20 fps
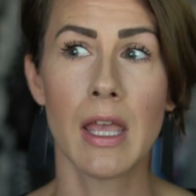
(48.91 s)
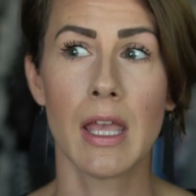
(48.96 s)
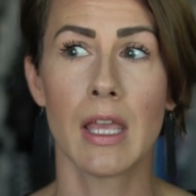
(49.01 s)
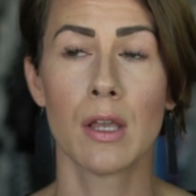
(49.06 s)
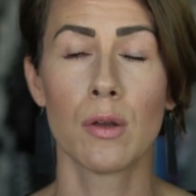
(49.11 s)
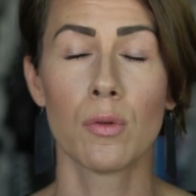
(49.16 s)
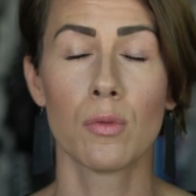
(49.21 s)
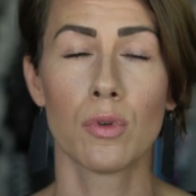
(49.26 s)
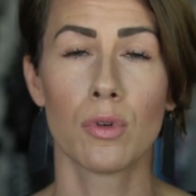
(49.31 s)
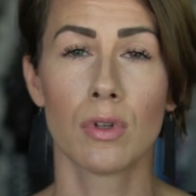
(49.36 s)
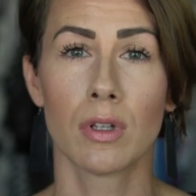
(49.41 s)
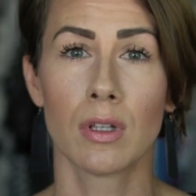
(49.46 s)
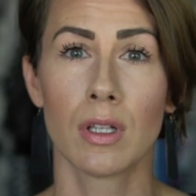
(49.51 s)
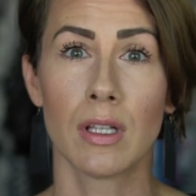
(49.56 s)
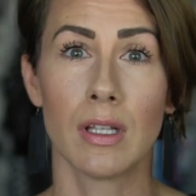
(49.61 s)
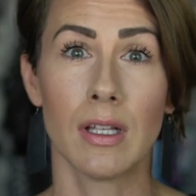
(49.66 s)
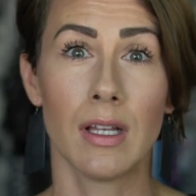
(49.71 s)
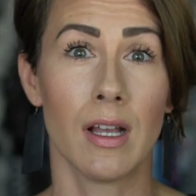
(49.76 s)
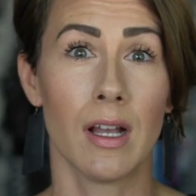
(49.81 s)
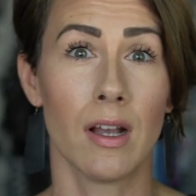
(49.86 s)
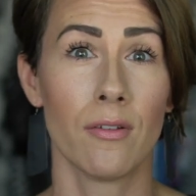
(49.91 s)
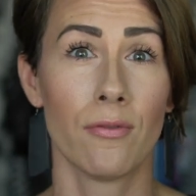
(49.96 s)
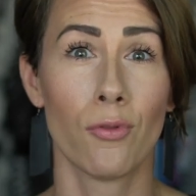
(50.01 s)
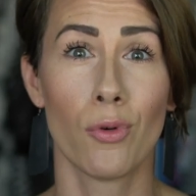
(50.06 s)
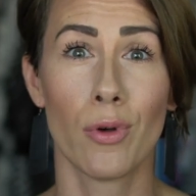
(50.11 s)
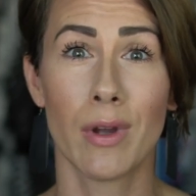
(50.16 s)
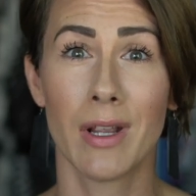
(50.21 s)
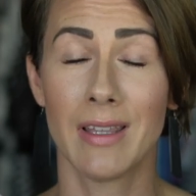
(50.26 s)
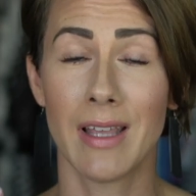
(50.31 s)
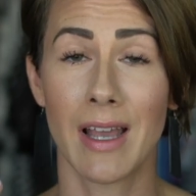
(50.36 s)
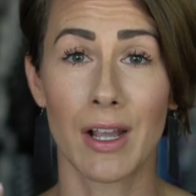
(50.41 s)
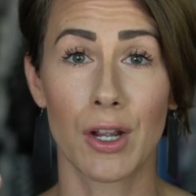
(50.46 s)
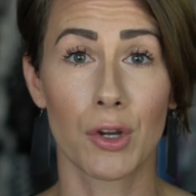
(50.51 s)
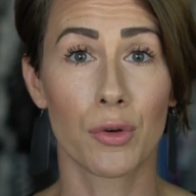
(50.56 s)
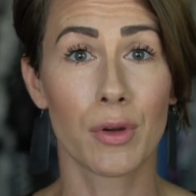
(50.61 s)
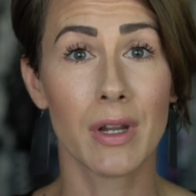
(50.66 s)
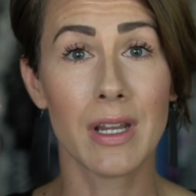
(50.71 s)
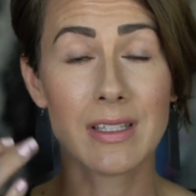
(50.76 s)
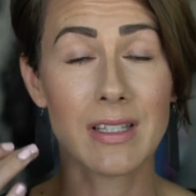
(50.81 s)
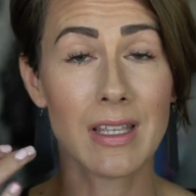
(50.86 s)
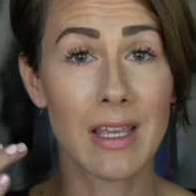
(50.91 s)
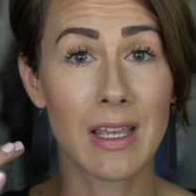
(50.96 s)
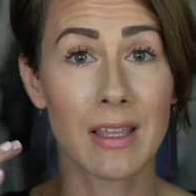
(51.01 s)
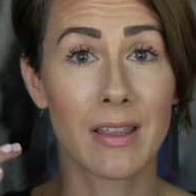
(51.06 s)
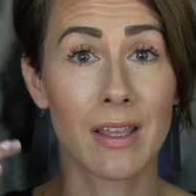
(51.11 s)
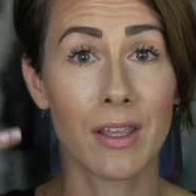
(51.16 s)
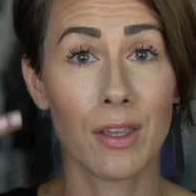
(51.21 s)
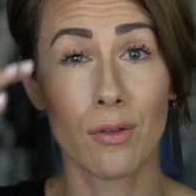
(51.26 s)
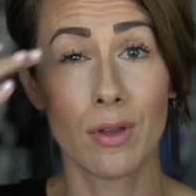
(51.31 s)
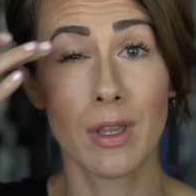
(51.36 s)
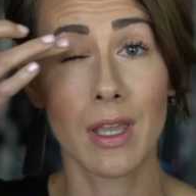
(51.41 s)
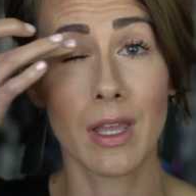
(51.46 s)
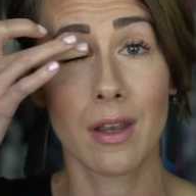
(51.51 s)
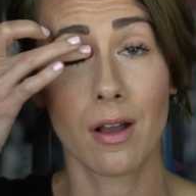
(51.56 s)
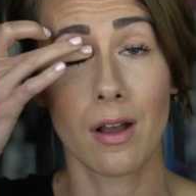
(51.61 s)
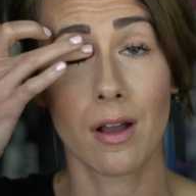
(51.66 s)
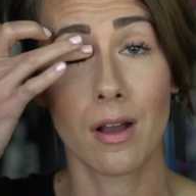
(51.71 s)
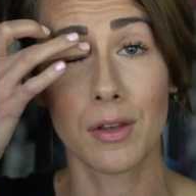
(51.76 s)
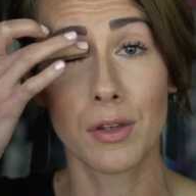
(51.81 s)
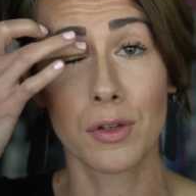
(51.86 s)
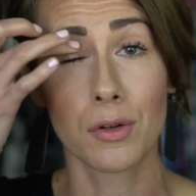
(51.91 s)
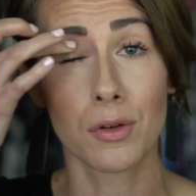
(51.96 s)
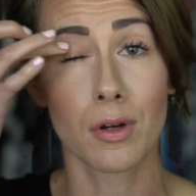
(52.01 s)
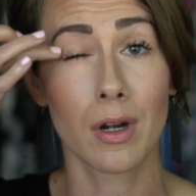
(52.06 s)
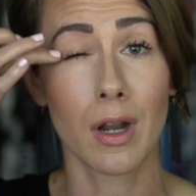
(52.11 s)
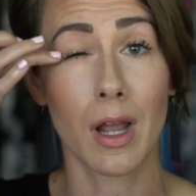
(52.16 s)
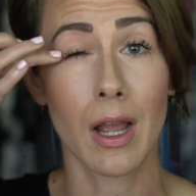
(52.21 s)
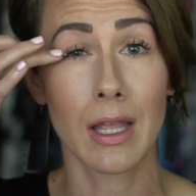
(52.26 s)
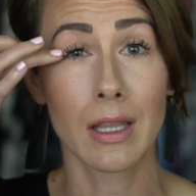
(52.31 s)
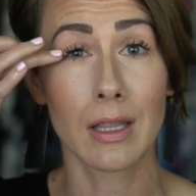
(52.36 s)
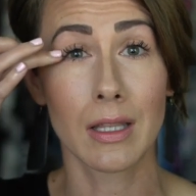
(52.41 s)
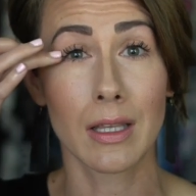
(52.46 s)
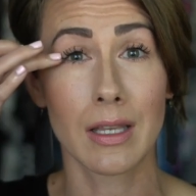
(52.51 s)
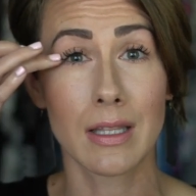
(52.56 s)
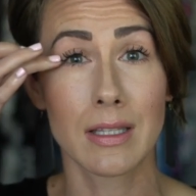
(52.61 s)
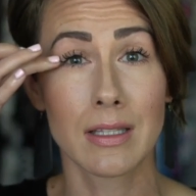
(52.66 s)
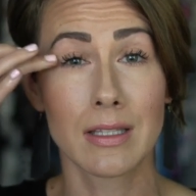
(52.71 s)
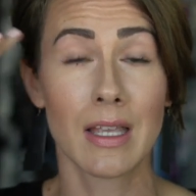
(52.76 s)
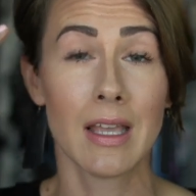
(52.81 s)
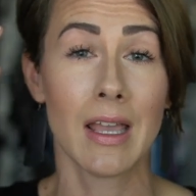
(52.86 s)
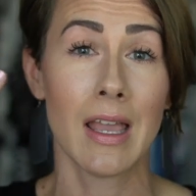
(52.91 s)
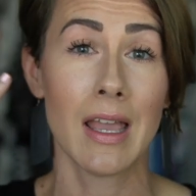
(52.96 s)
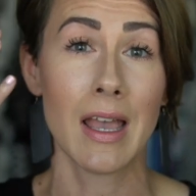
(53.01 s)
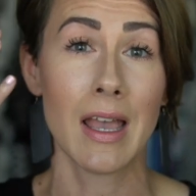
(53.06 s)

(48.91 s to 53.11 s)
It will avoid that creasing that you get on your eyelids.